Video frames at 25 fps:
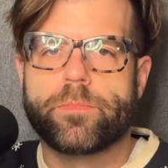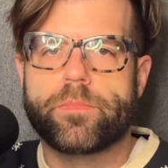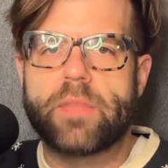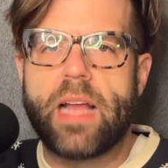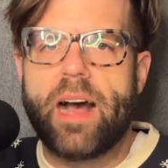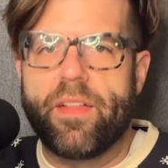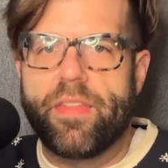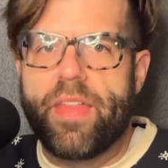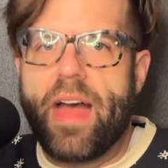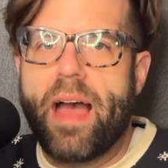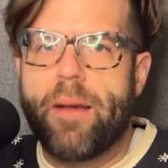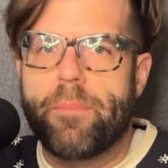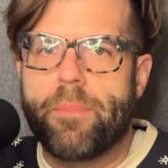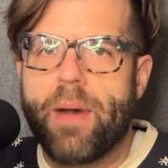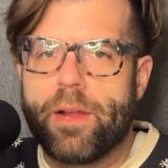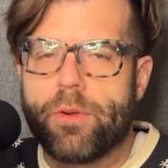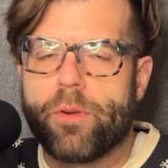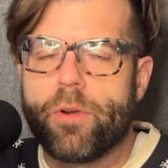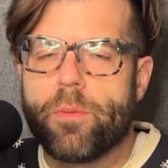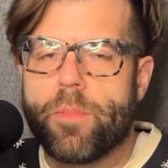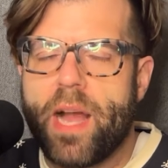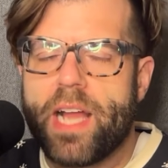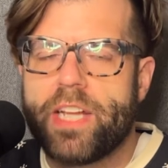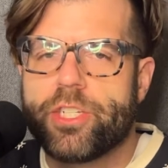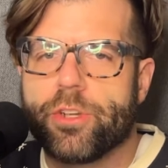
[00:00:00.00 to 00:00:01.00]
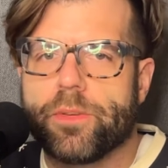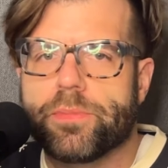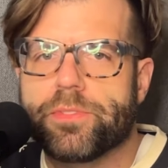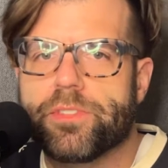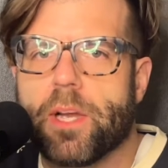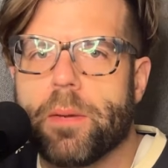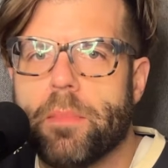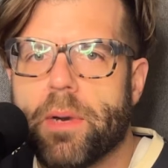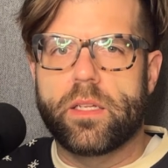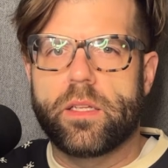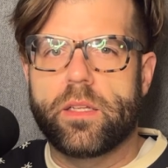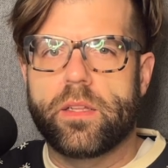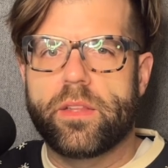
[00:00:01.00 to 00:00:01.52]
Now, that might remind you of
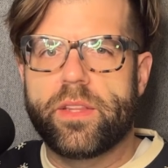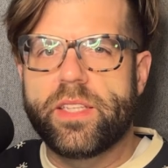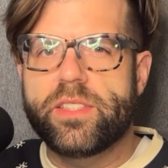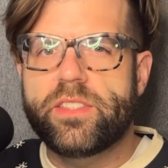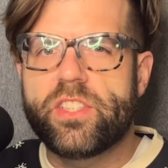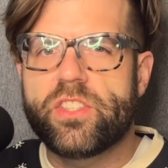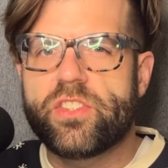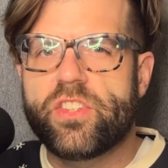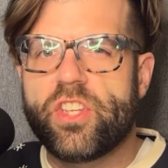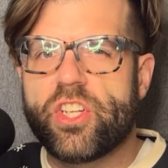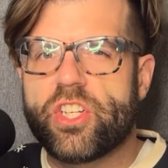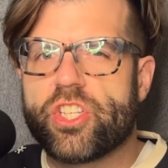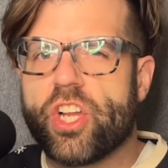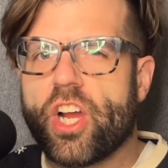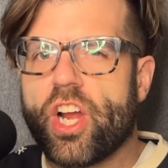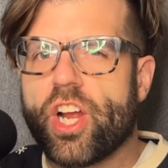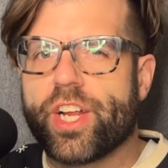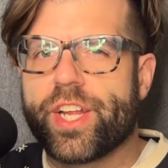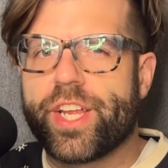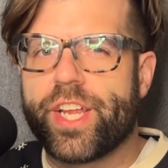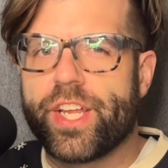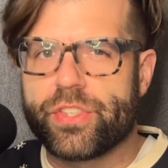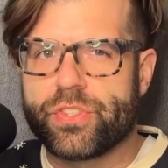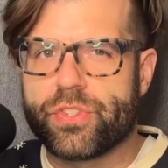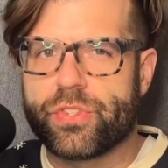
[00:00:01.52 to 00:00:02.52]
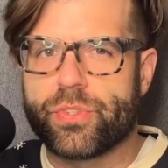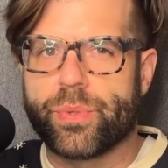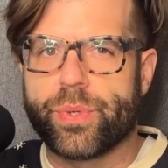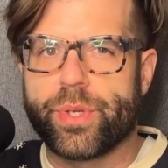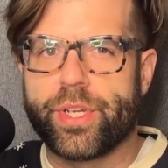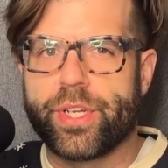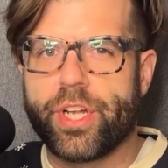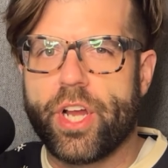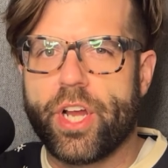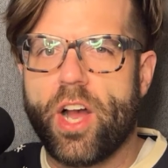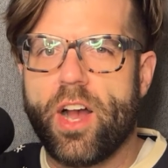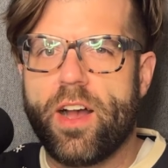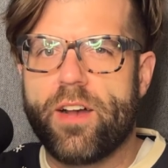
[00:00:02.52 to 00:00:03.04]
somebody. This is the dark
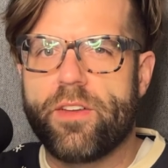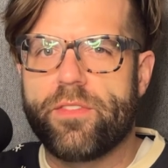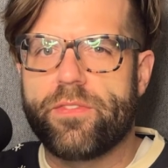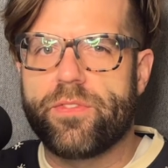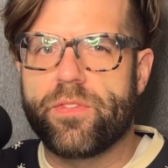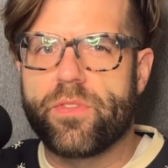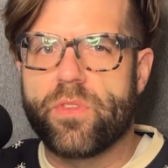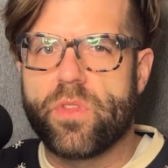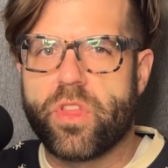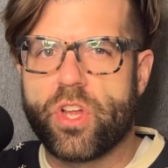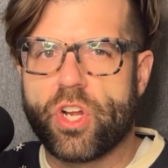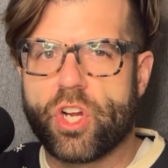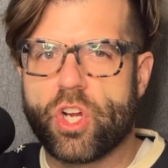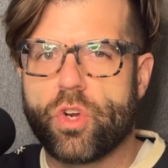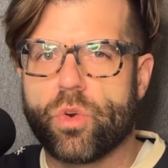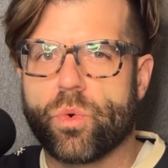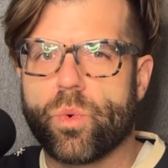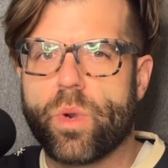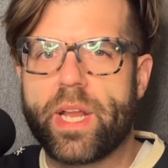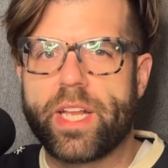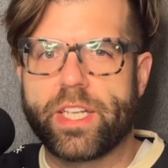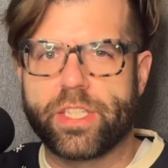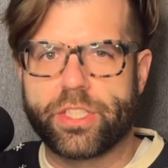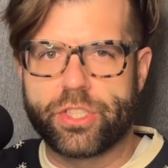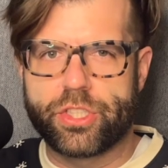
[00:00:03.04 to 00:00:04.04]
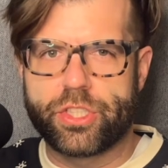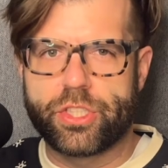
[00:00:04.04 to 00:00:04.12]
history of the Grinch.